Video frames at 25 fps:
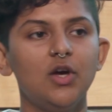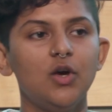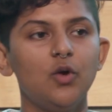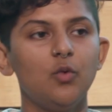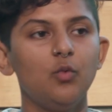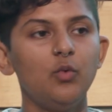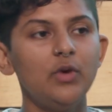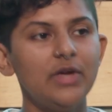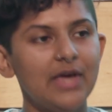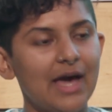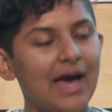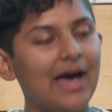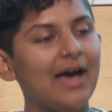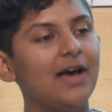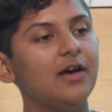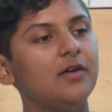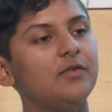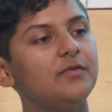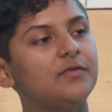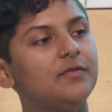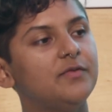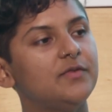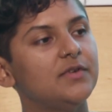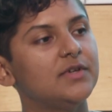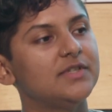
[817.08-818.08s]
we
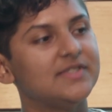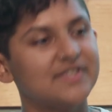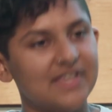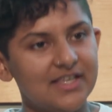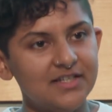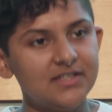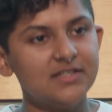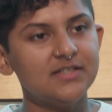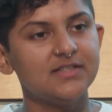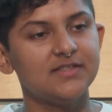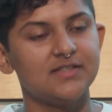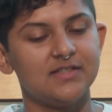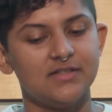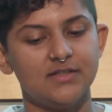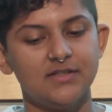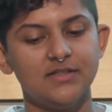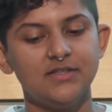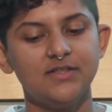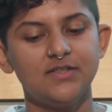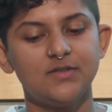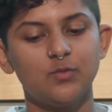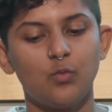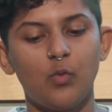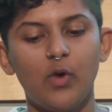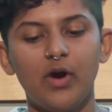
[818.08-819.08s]
have
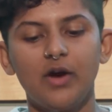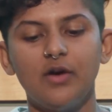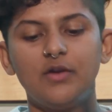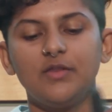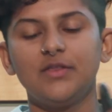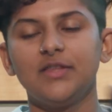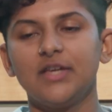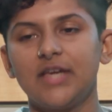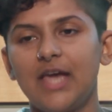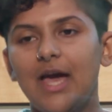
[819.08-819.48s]
sentences where the